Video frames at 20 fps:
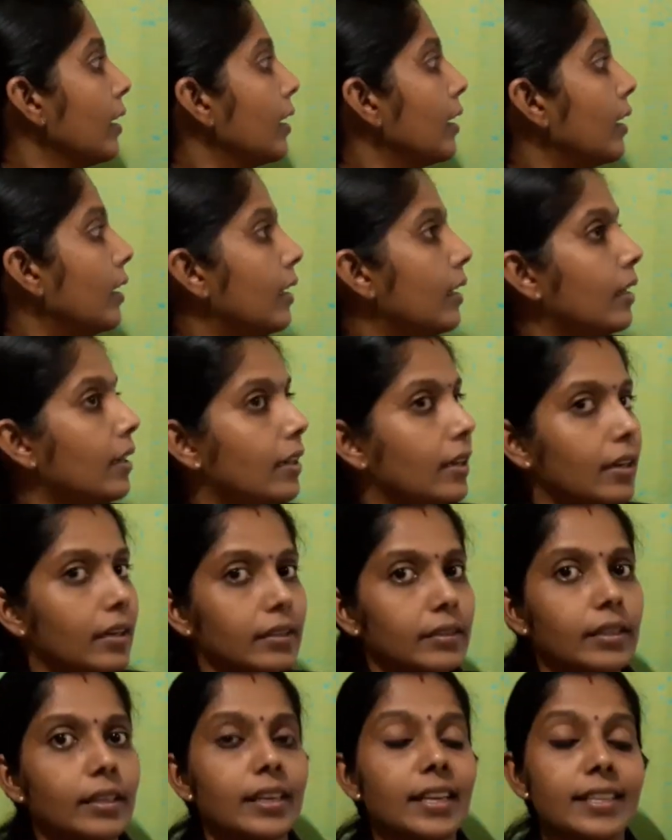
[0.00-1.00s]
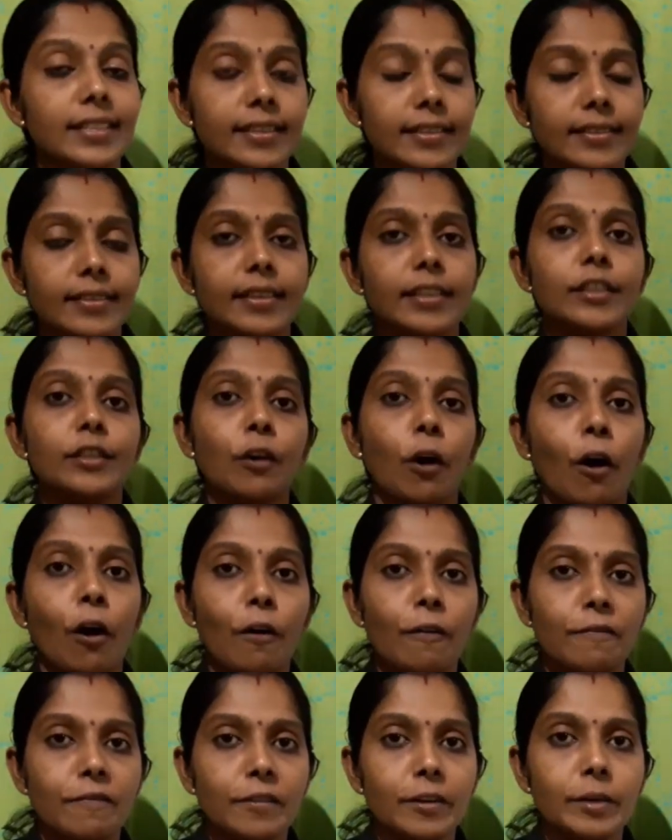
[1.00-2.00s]
the resistance
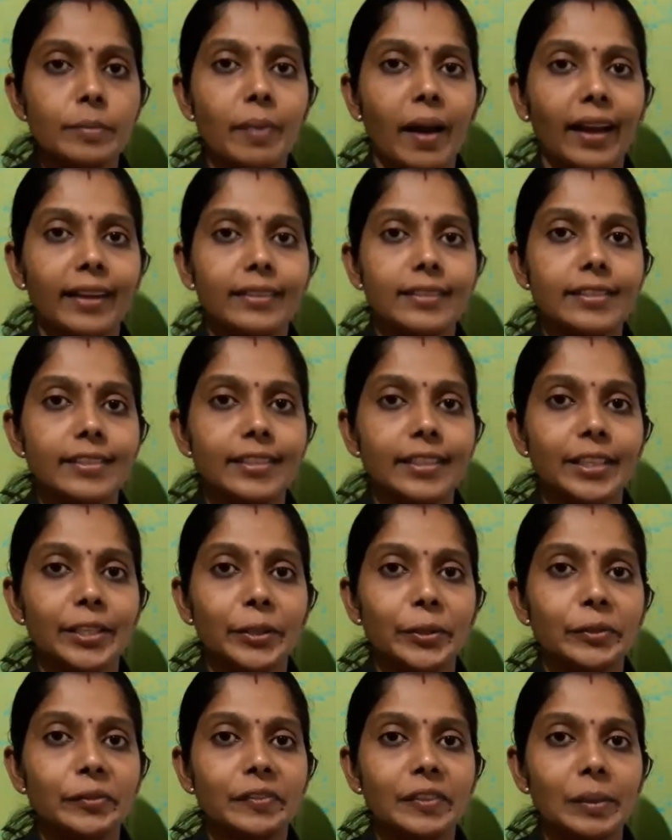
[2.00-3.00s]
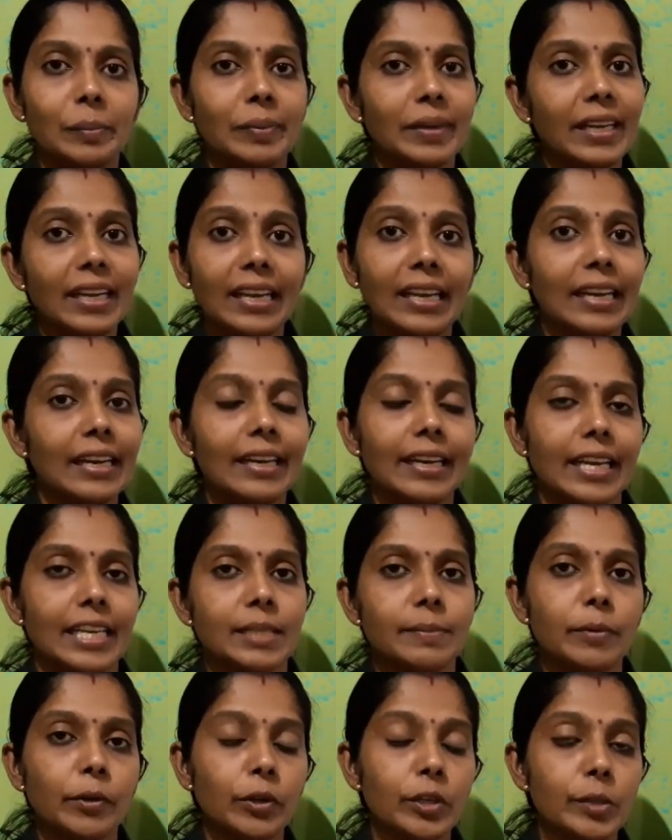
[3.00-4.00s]
offered by the circuit will be less,
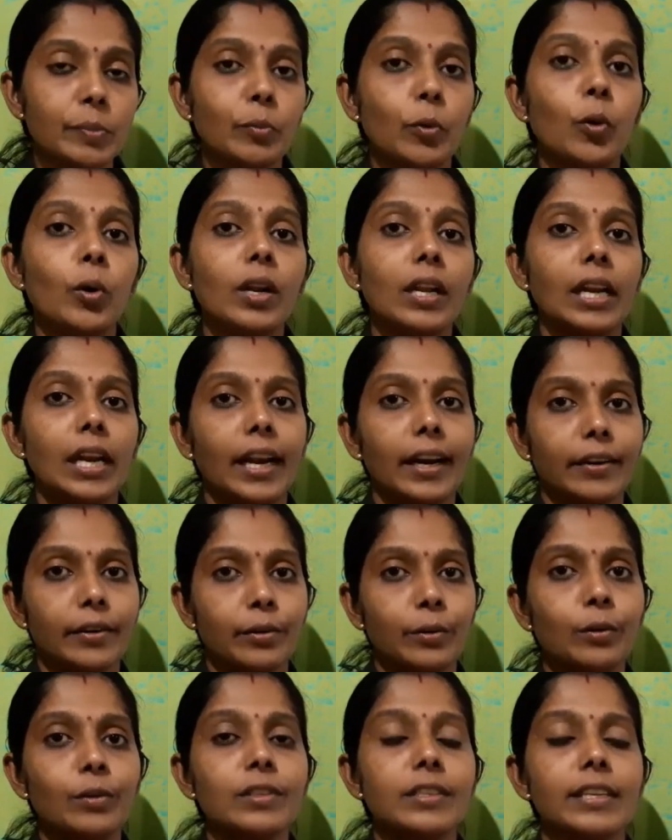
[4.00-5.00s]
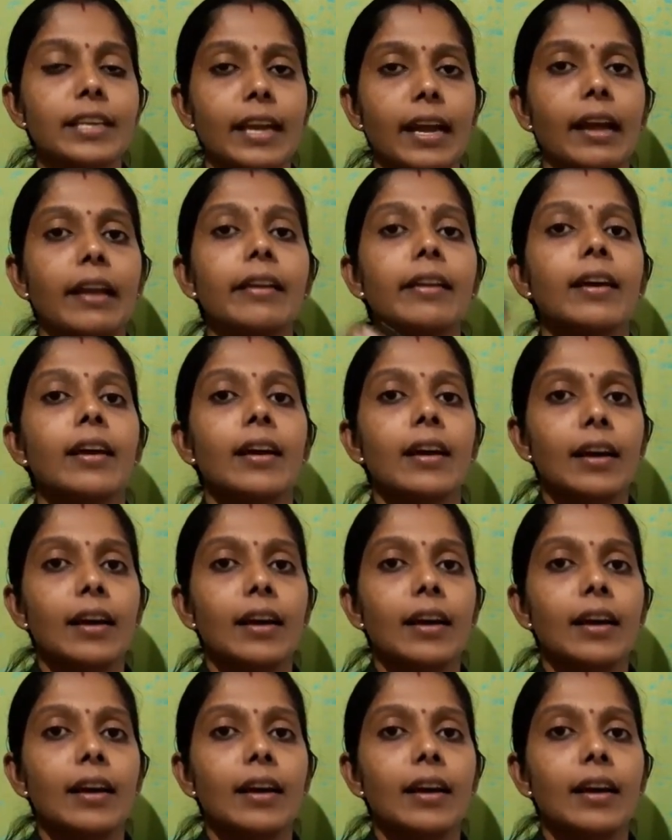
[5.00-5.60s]
because more electrons can